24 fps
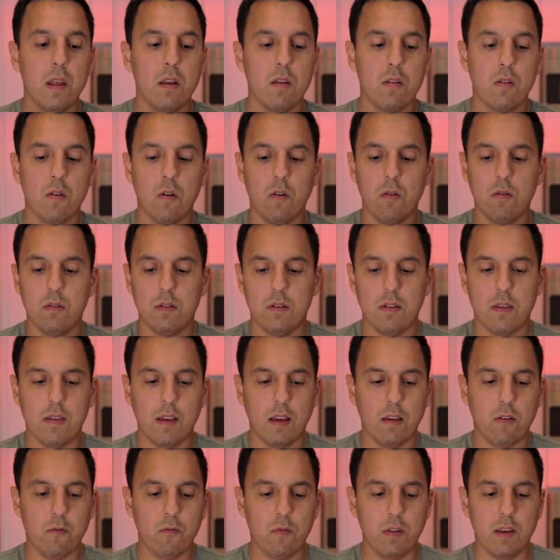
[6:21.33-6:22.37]
So this
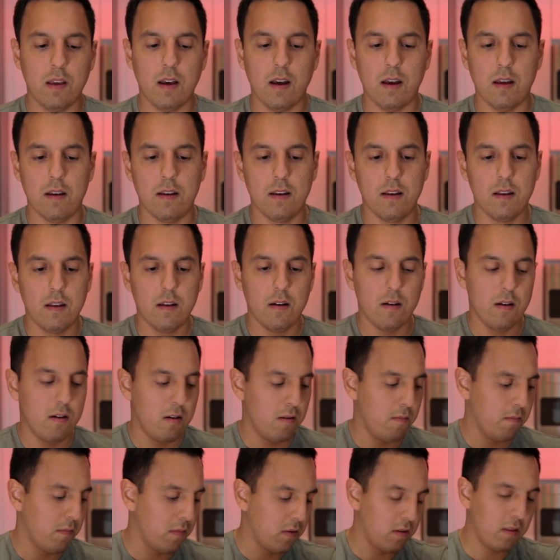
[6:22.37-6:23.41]
thing is really hot.
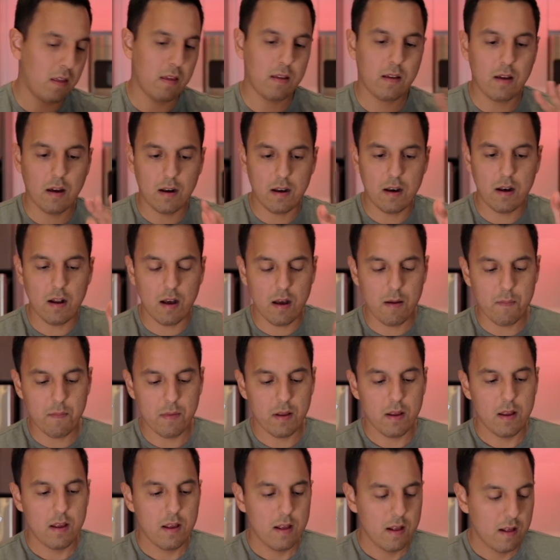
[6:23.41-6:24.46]
Let's cut it
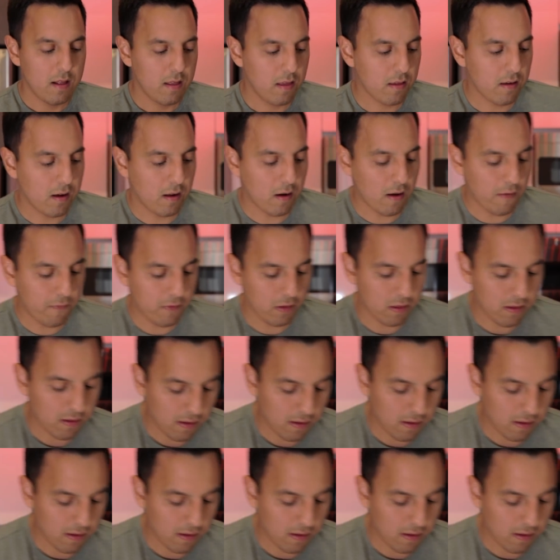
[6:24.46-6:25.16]
up. Let's cut off a